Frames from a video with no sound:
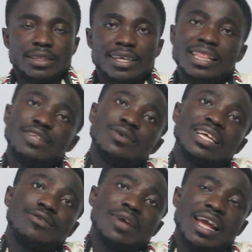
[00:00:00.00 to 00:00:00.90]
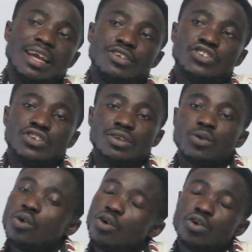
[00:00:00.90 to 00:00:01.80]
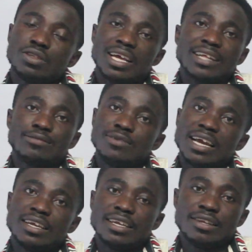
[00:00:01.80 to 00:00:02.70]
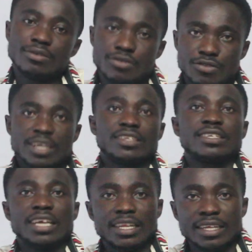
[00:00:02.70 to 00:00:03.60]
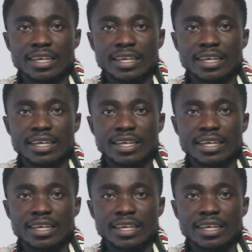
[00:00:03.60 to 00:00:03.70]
Dealing with the range, all that we are interested